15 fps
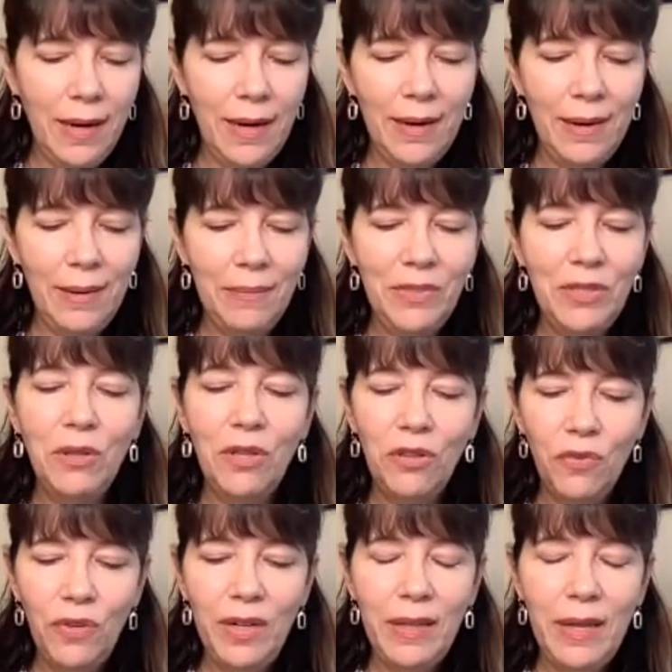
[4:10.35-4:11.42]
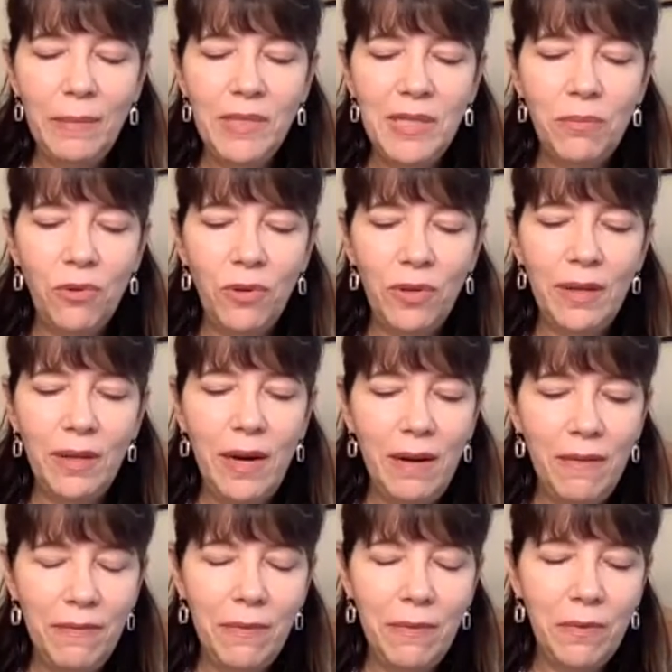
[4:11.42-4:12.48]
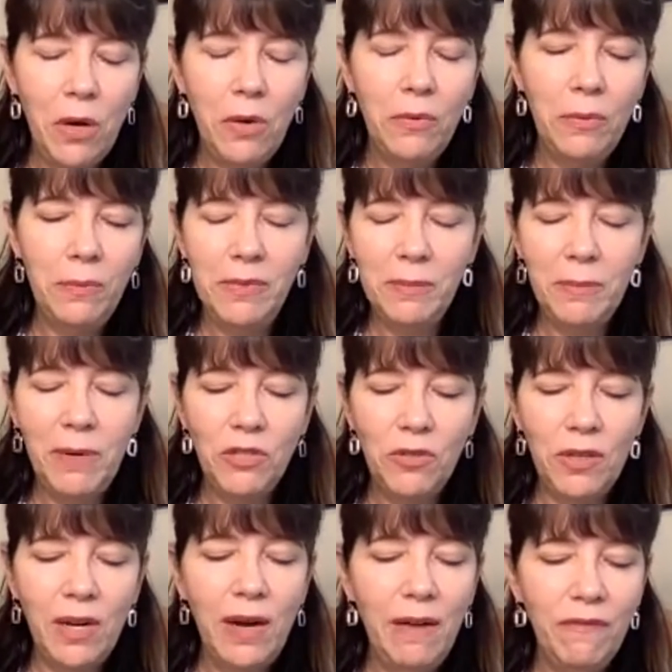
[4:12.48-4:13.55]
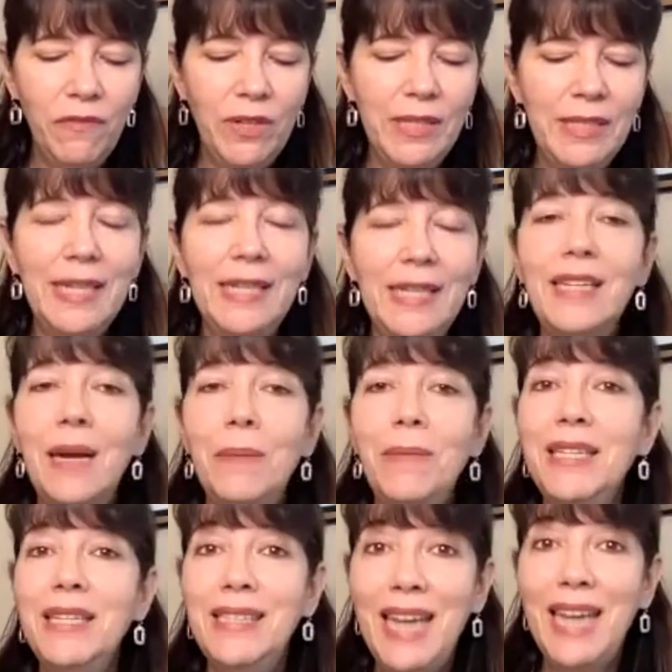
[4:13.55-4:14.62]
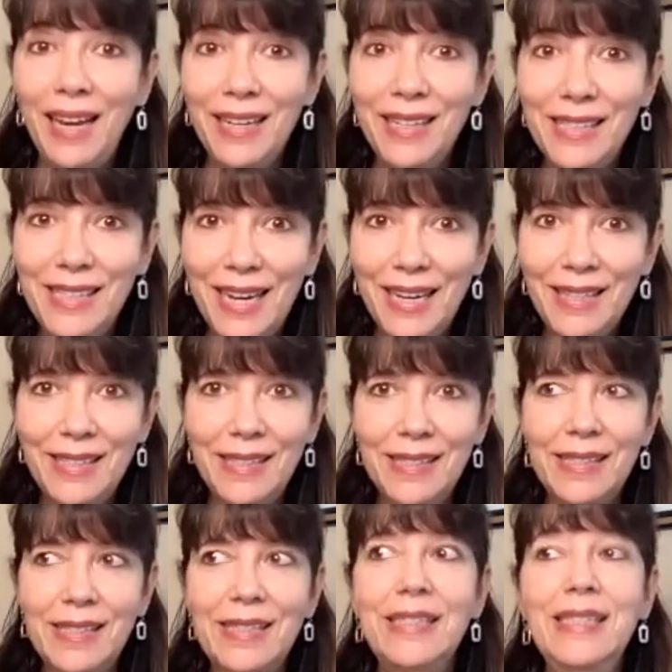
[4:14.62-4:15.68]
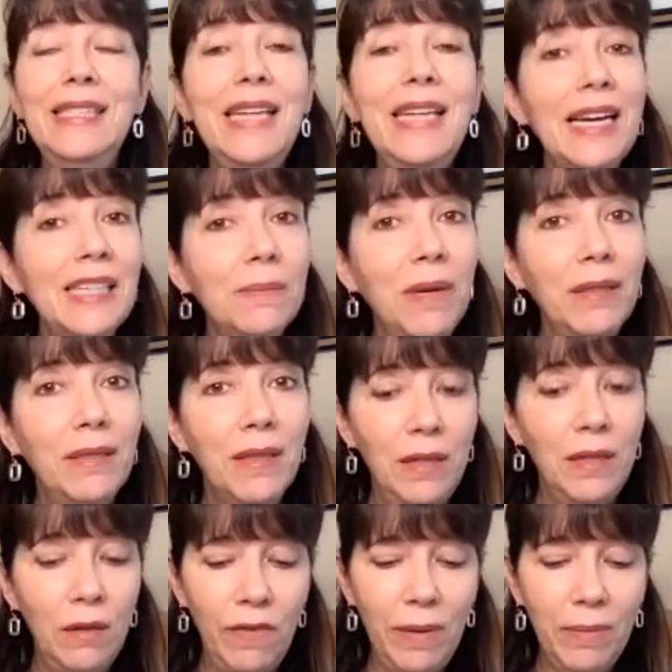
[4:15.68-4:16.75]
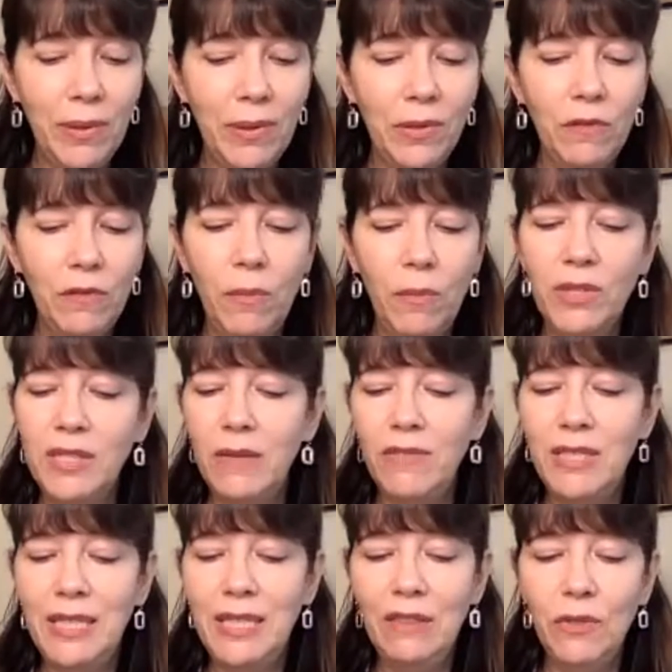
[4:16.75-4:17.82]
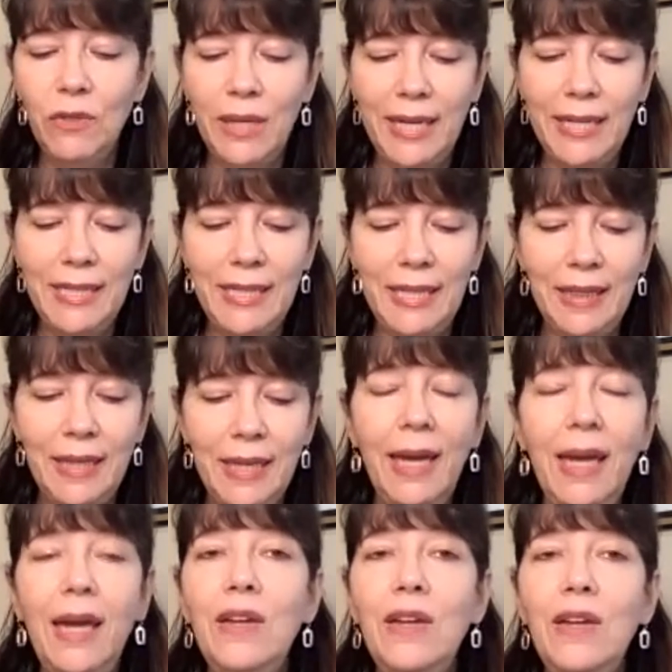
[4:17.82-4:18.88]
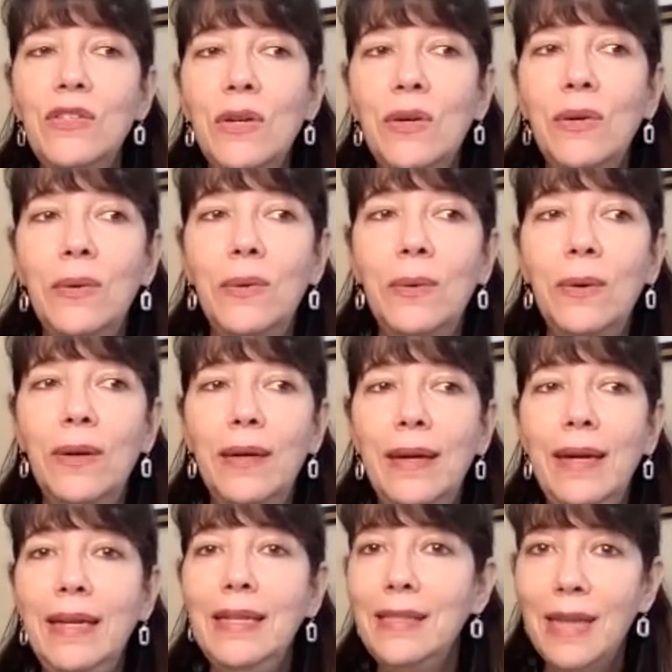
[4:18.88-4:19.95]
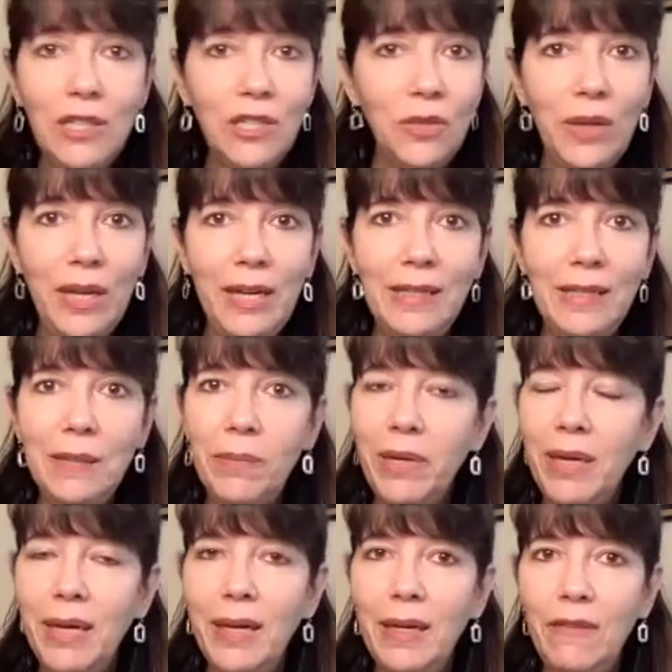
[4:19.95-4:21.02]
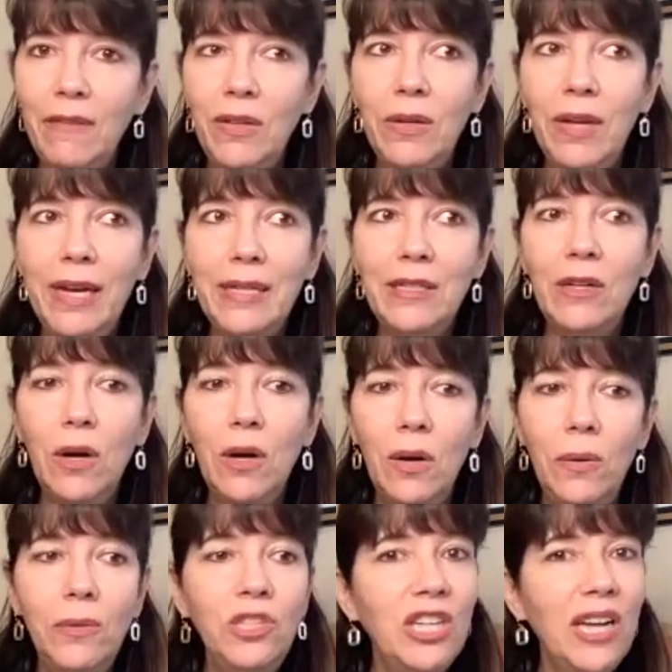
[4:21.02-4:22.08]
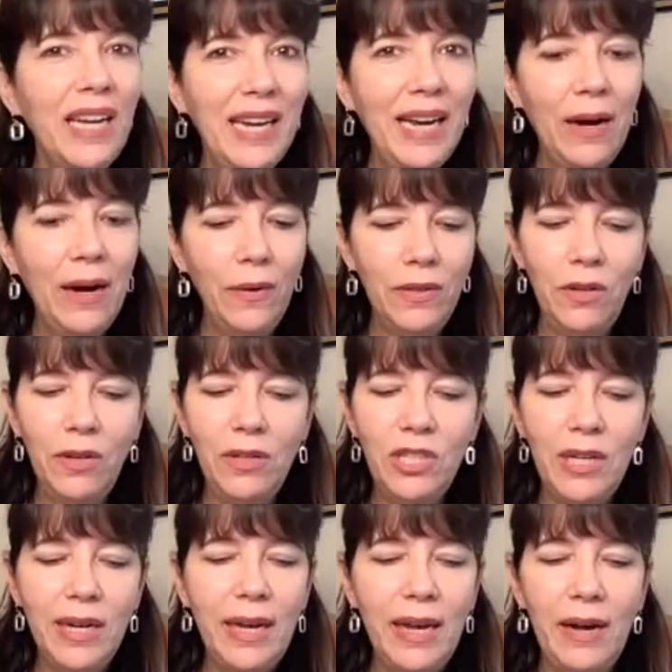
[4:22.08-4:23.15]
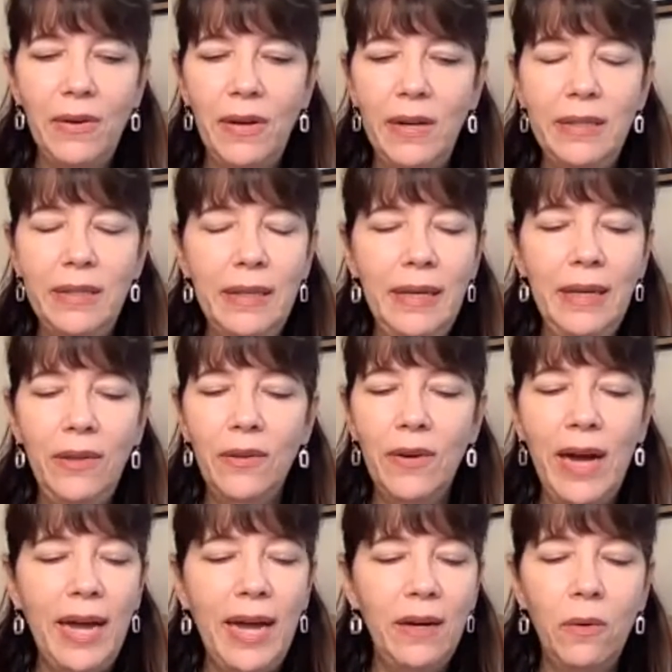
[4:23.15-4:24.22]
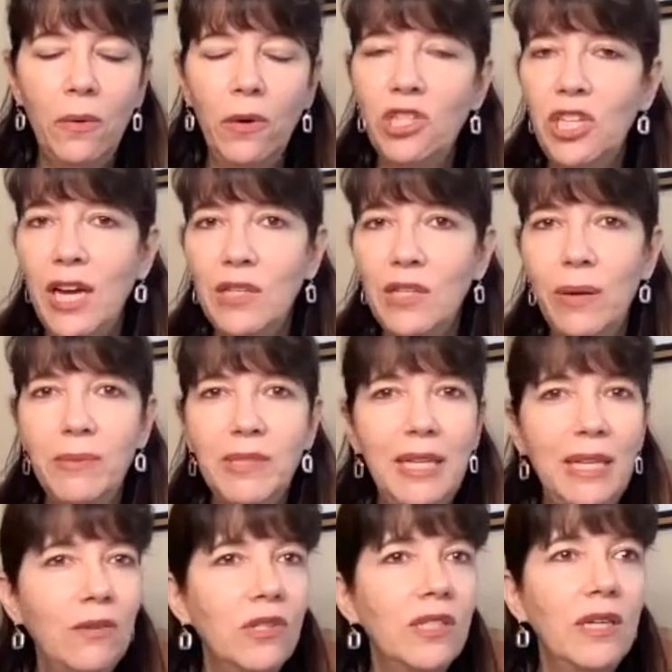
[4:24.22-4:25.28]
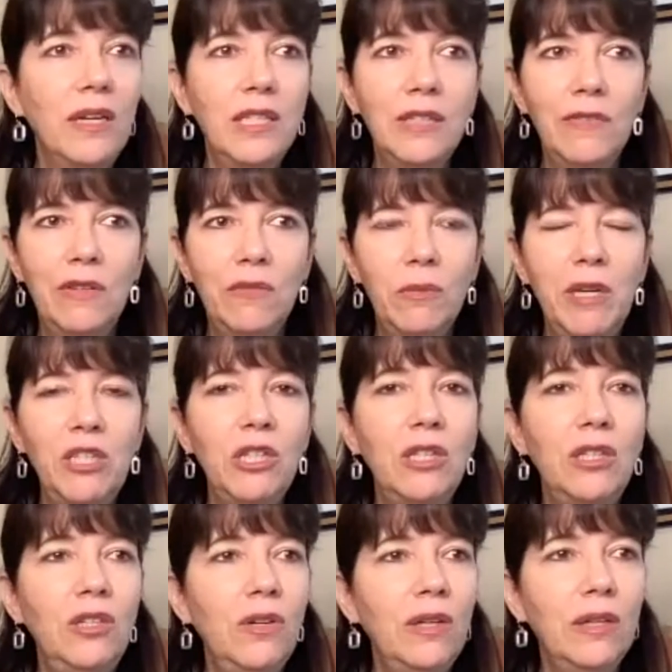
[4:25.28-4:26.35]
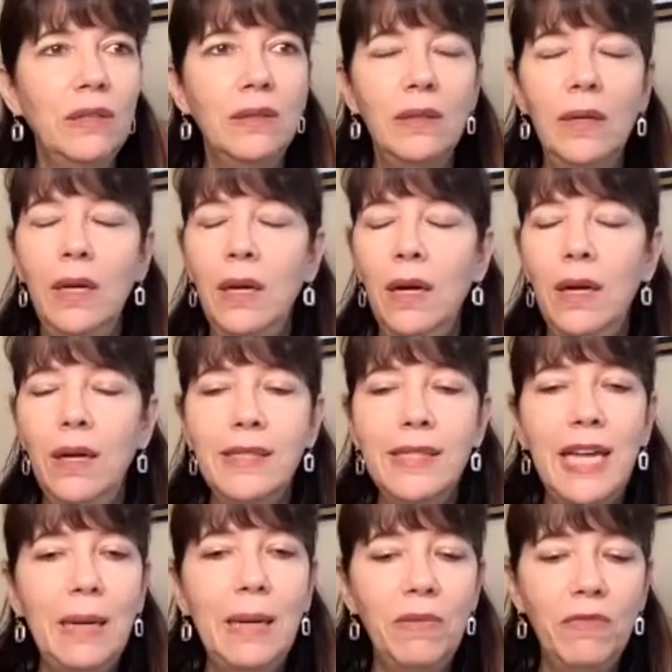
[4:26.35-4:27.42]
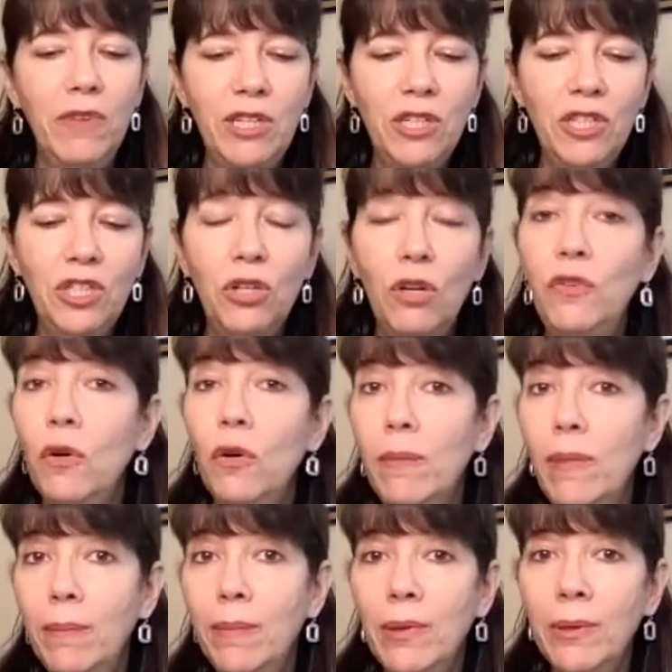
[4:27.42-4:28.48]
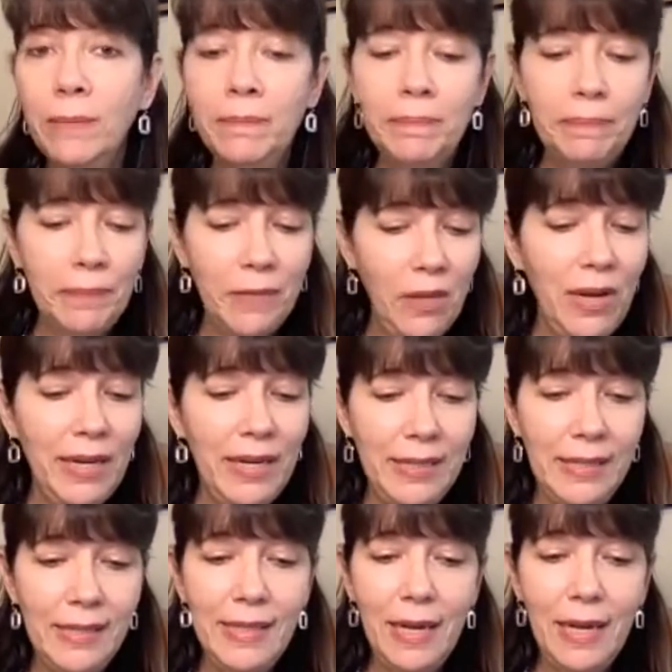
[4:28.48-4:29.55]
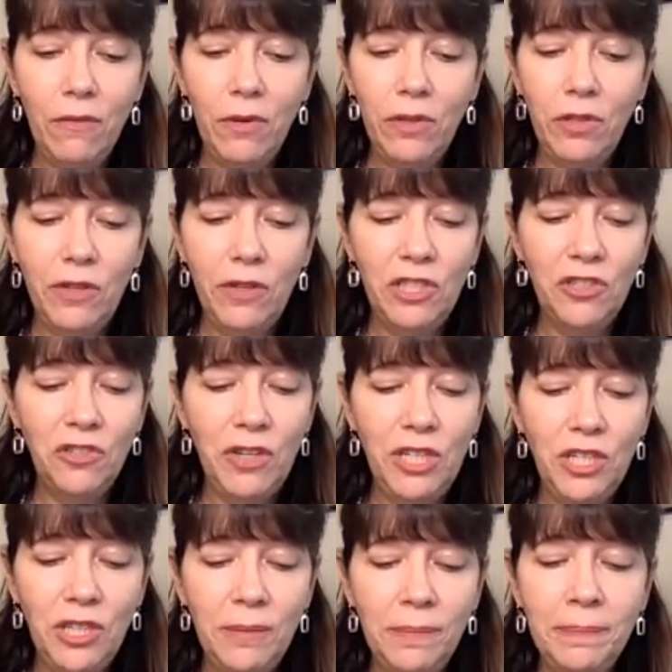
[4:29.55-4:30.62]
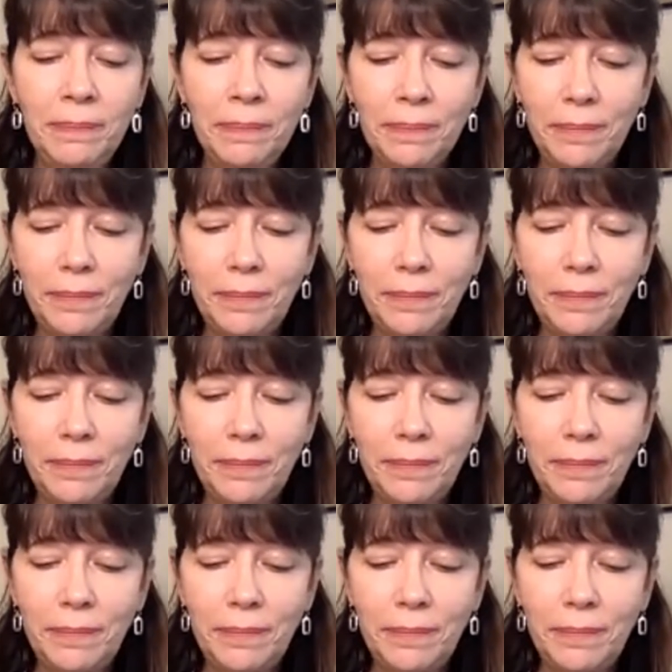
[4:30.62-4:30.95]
So the 3 of them support the co-sponsor the conference. It's coming to Dallas, Texas next month in November 17th through 19th. So it's not too late to plan. If you'd like to go, check it out. You can check it out on either ADDA or CHADD's website. There's tons of information. You can sign up and register. If you're a member, you get a discount on your registration.